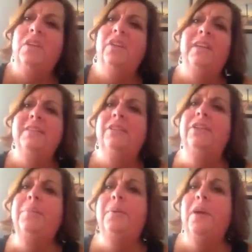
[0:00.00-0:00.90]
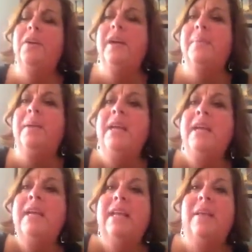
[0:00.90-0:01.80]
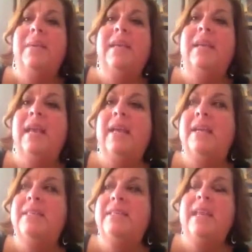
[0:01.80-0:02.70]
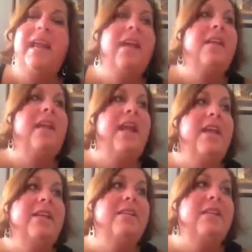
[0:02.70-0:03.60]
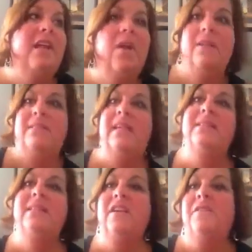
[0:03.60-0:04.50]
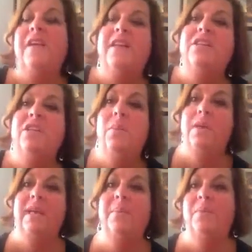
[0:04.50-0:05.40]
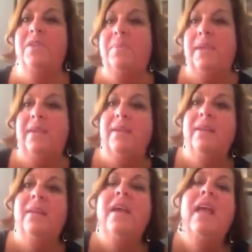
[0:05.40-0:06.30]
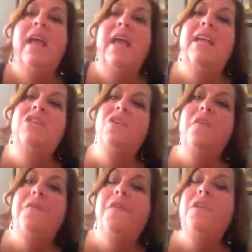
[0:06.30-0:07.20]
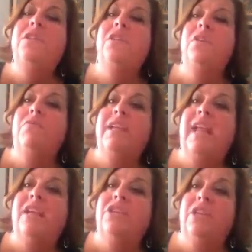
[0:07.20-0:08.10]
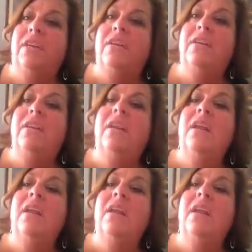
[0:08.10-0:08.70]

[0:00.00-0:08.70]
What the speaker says: oh, there's a new program coming into town and, it sounds like fun, do you want to come with me? Is your first reaction,